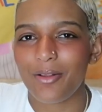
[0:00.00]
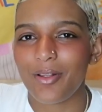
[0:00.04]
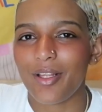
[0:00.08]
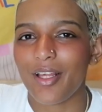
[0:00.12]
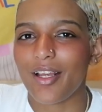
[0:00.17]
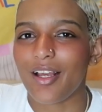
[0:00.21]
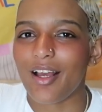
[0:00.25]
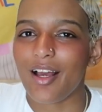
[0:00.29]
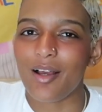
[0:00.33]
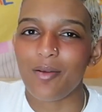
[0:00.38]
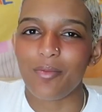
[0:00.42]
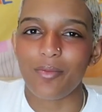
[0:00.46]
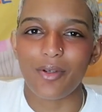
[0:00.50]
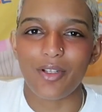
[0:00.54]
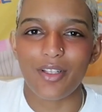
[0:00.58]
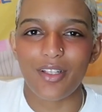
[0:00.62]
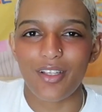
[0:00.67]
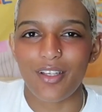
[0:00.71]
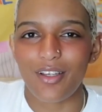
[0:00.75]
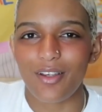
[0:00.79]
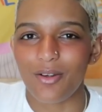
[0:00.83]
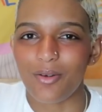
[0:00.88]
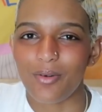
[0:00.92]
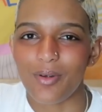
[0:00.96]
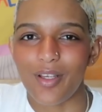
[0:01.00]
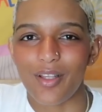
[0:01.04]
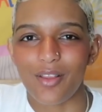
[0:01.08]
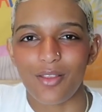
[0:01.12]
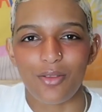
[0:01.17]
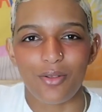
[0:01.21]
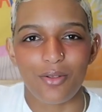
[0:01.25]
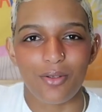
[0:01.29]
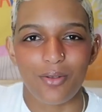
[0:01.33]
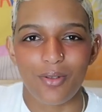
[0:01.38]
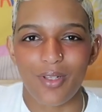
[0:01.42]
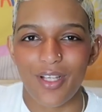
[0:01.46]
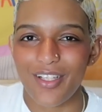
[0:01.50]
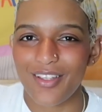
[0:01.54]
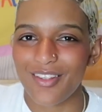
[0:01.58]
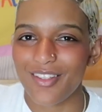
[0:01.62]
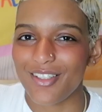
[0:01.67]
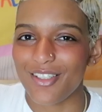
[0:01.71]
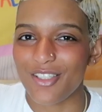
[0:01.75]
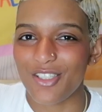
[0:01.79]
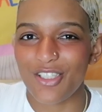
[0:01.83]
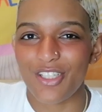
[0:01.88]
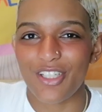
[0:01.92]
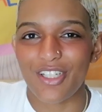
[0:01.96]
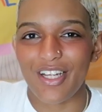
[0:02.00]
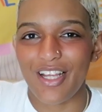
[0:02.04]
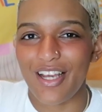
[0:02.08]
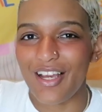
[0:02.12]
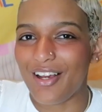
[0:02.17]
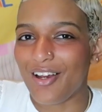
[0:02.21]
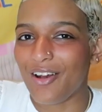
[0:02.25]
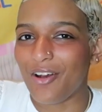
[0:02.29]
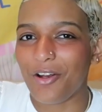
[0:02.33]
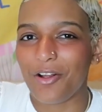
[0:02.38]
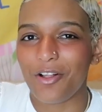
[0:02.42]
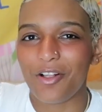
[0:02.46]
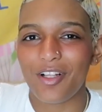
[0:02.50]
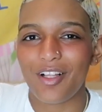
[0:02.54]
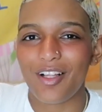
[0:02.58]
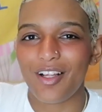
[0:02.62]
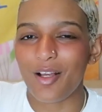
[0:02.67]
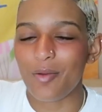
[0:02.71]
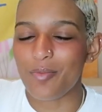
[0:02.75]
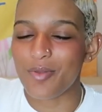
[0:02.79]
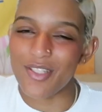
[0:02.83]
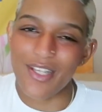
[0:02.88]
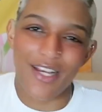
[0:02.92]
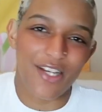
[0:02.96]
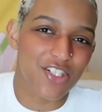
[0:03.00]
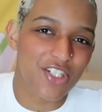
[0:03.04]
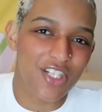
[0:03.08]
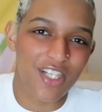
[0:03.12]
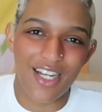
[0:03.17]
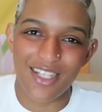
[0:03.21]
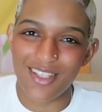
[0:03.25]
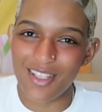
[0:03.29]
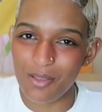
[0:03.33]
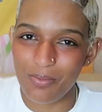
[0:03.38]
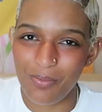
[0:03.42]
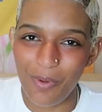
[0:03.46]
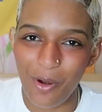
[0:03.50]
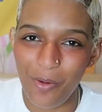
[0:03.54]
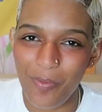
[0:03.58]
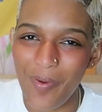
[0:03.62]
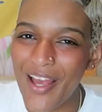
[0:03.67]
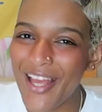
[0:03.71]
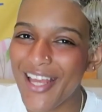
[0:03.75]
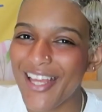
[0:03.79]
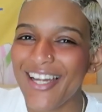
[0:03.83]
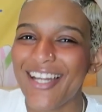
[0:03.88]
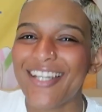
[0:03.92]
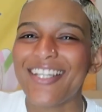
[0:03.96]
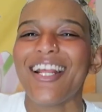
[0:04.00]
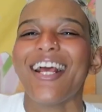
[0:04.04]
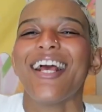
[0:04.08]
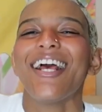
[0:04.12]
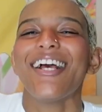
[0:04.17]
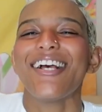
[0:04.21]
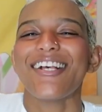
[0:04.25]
Like I'm really going through like the Chanel obsession at the moment.